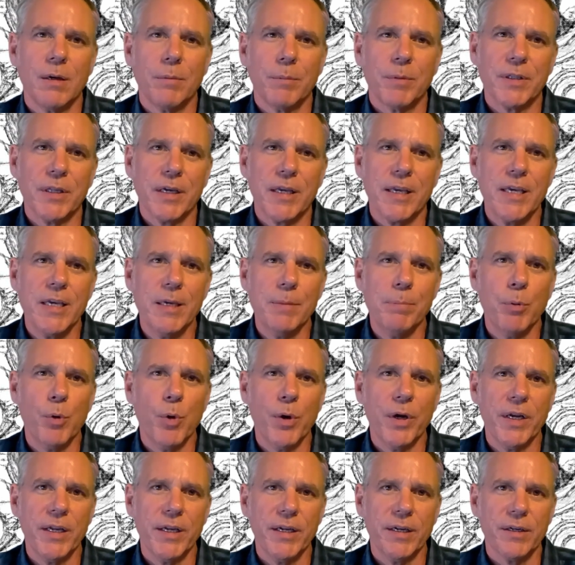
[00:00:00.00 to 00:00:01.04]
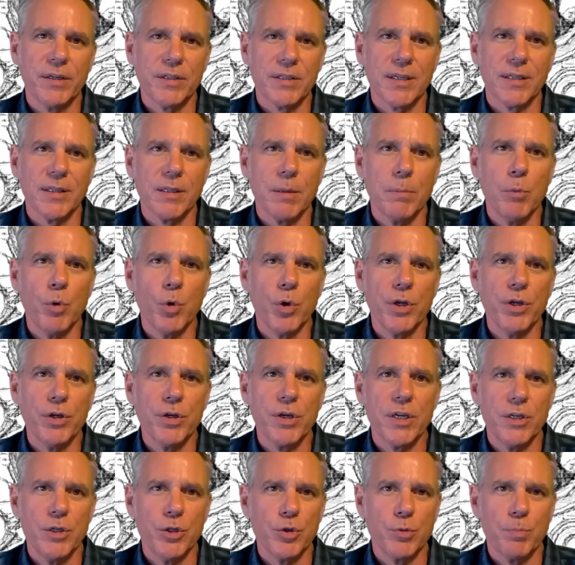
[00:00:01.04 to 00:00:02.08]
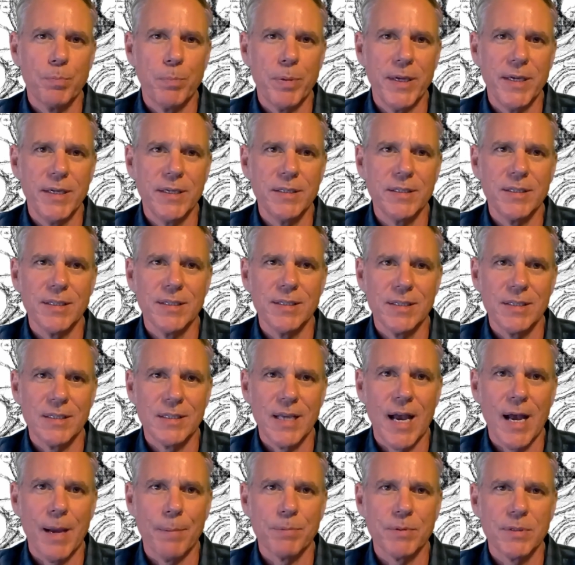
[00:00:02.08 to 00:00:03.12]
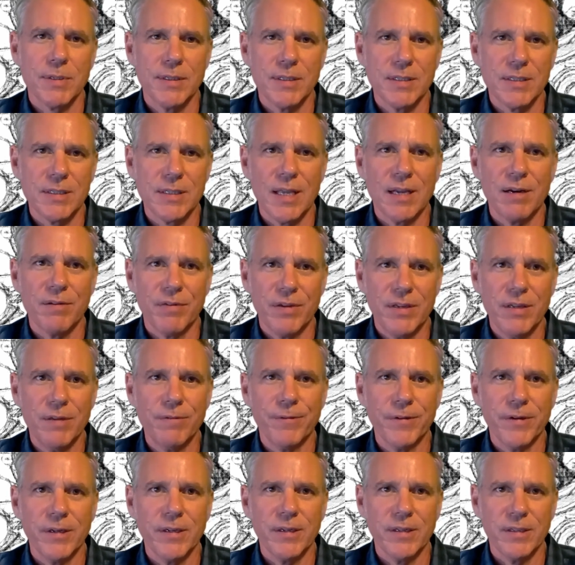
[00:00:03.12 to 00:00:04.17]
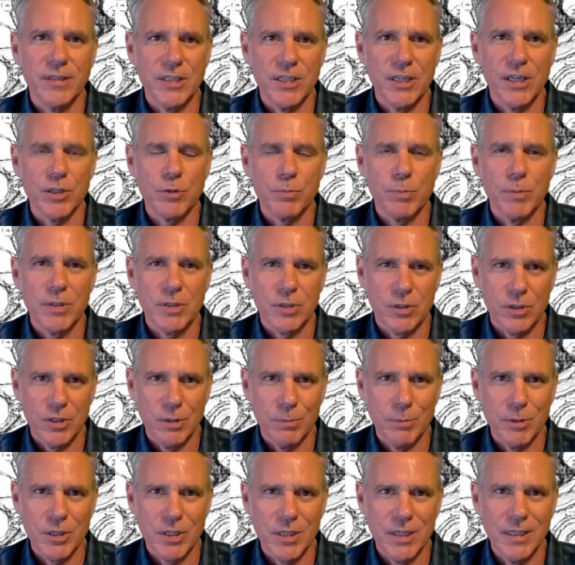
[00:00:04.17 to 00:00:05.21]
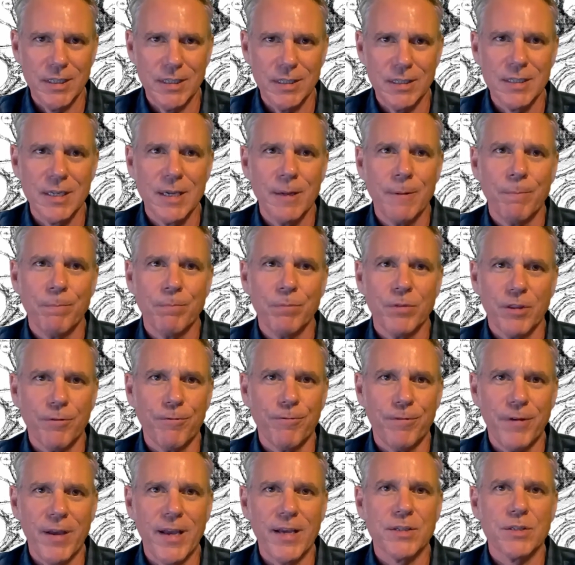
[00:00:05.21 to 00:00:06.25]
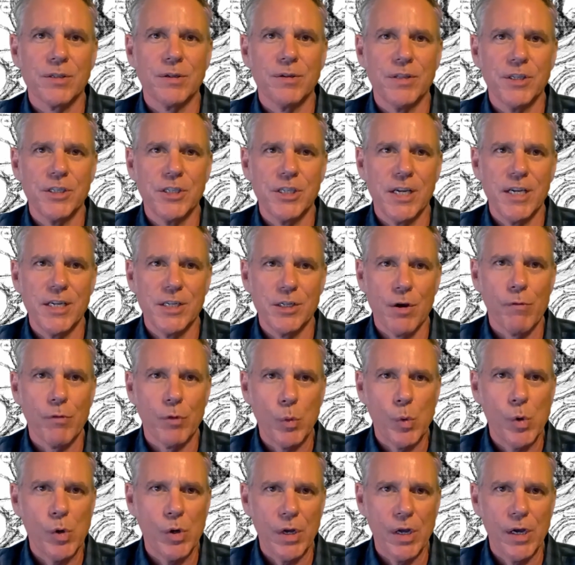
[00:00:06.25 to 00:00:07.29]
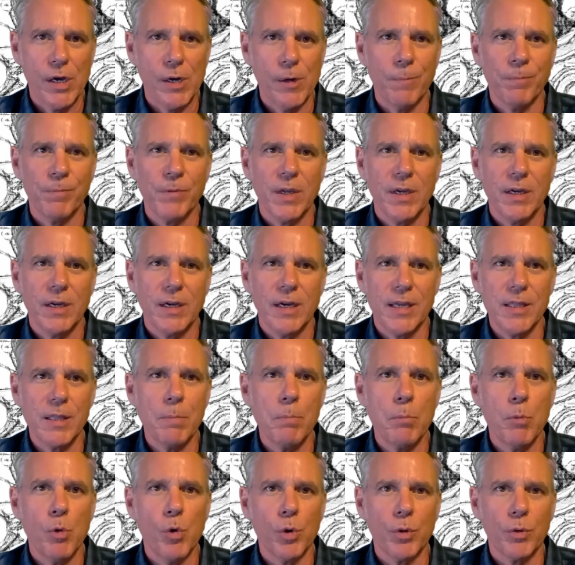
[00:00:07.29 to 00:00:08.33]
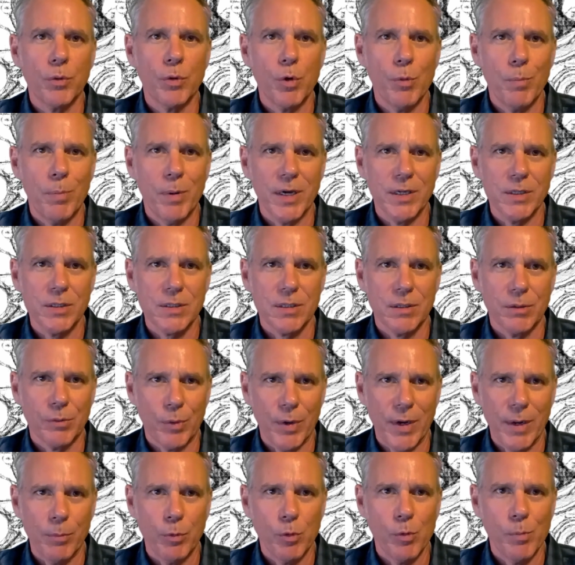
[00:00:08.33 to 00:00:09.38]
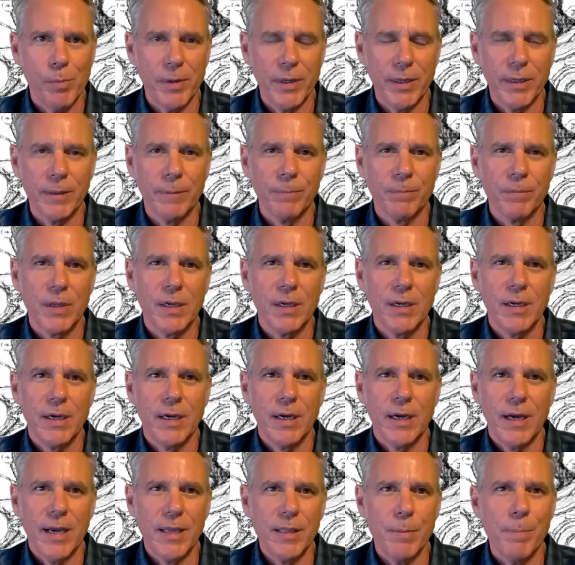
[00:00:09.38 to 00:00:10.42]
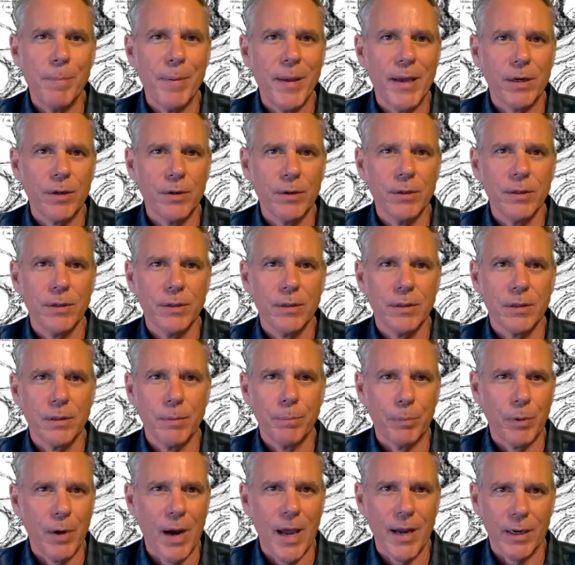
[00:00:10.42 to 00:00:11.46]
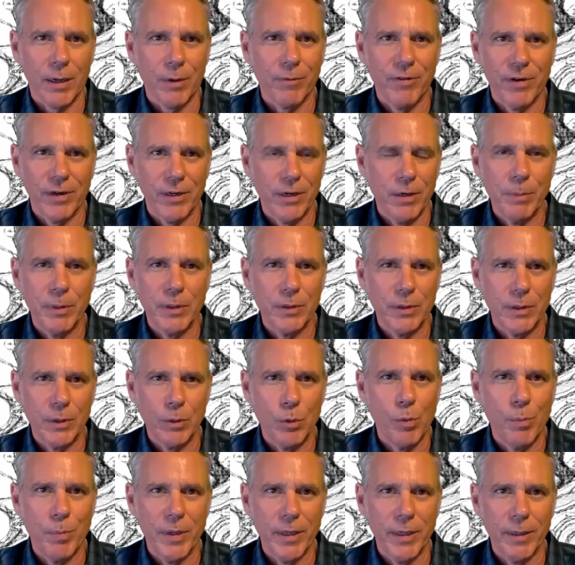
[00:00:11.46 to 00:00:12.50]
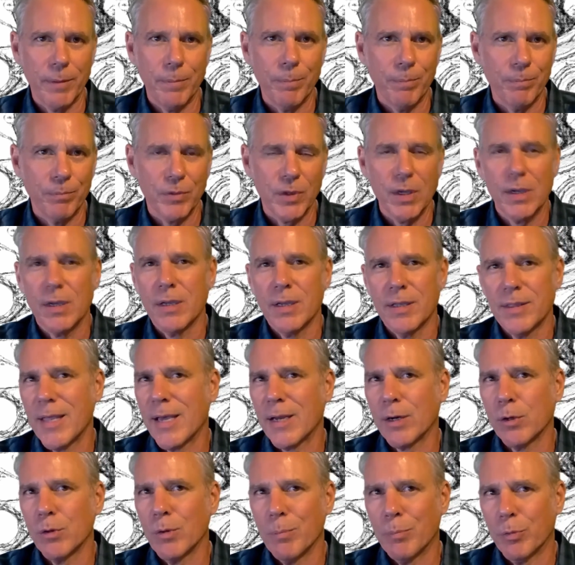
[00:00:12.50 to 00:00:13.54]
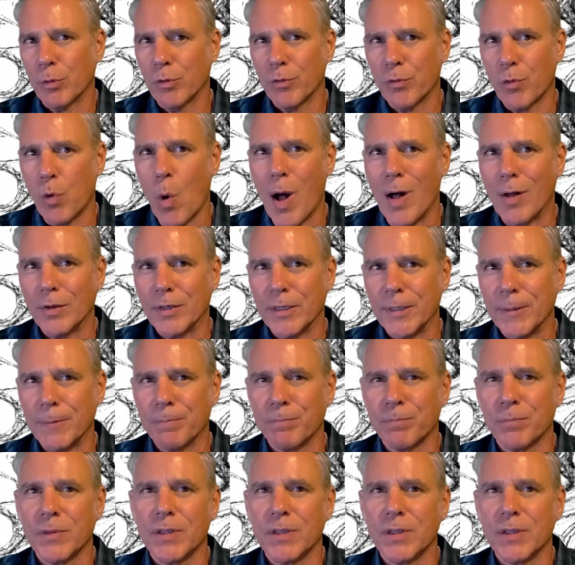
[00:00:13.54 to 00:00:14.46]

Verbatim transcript: But the key point here is that the more you can use pins and stops instead of infinite adjustments on your machines, the faster the changeover will go, and the more robust the ramp will be, and the better the product variability will be, and that'll improve quality.